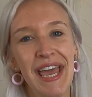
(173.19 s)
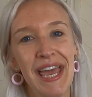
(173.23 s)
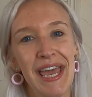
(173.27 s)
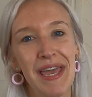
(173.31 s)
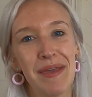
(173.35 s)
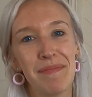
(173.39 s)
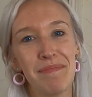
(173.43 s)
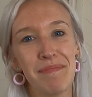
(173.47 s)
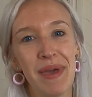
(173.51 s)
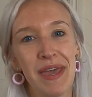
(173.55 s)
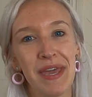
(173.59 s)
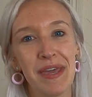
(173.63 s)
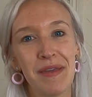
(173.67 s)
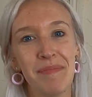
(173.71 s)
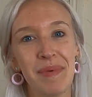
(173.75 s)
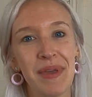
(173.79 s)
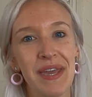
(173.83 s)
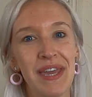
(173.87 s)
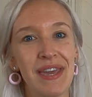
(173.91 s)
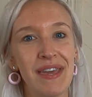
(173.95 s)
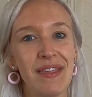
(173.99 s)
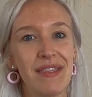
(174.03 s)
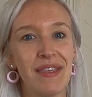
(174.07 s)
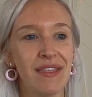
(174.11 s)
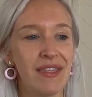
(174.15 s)
It may
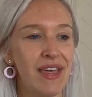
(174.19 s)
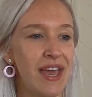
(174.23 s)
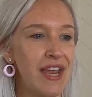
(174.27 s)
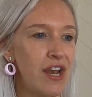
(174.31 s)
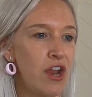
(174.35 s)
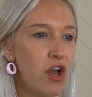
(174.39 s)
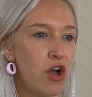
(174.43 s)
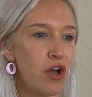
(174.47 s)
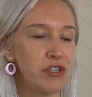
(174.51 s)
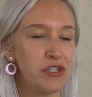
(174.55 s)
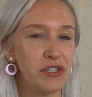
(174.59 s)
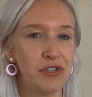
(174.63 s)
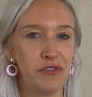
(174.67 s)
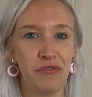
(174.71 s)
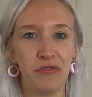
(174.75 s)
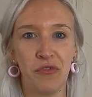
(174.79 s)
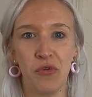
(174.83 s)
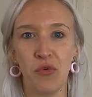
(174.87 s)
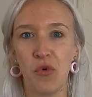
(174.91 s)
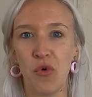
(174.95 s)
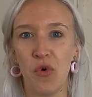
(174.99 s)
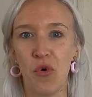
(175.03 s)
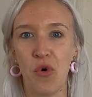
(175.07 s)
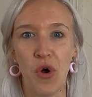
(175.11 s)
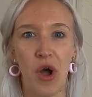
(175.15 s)
be that they last
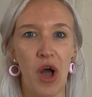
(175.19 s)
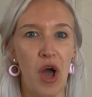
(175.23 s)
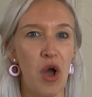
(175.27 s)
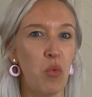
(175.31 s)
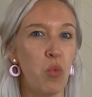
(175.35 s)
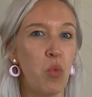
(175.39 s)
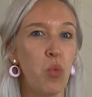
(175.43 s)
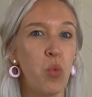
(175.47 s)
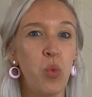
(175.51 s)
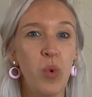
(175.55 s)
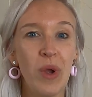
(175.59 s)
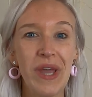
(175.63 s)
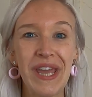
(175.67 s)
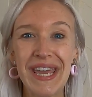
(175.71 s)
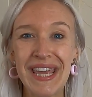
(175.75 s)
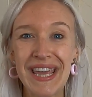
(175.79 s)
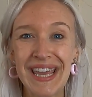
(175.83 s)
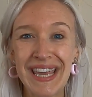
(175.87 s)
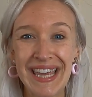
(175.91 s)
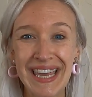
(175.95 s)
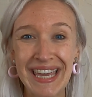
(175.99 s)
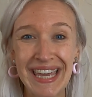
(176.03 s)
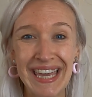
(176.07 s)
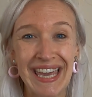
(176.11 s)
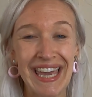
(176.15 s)
for a
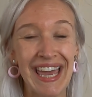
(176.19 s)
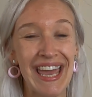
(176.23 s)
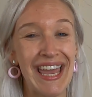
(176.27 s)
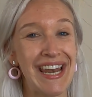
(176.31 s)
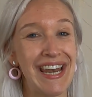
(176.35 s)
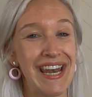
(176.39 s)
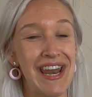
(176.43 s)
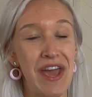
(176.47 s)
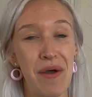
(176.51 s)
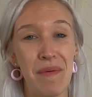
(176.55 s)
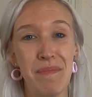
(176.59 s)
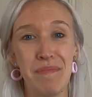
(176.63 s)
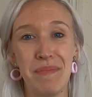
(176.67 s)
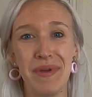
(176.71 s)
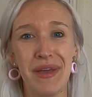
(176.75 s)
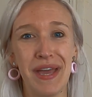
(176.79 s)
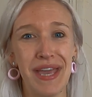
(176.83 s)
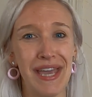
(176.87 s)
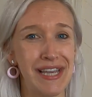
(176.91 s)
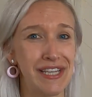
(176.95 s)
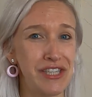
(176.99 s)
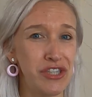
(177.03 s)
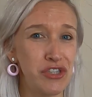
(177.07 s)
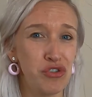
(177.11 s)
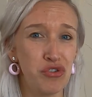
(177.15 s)
week in
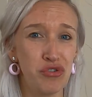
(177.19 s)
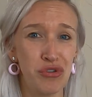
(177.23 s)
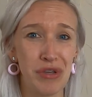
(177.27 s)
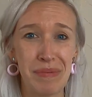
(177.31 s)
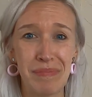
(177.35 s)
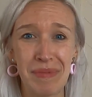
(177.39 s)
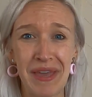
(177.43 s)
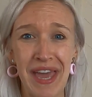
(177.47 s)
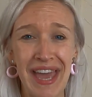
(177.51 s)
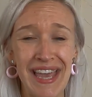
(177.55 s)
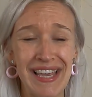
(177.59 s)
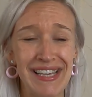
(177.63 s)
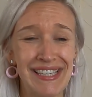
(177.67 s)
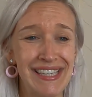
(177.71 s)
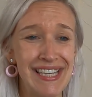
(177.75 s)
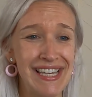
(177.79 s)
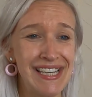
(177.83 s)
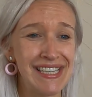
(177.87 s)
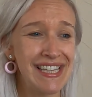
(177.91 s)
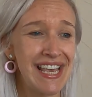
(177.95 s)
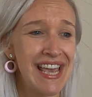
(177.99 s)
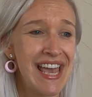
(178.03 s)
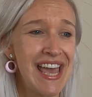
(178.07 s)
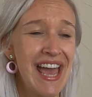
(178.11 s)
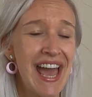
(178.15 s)
extreme
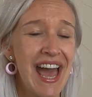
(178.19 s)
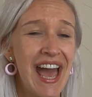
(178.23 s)
cases.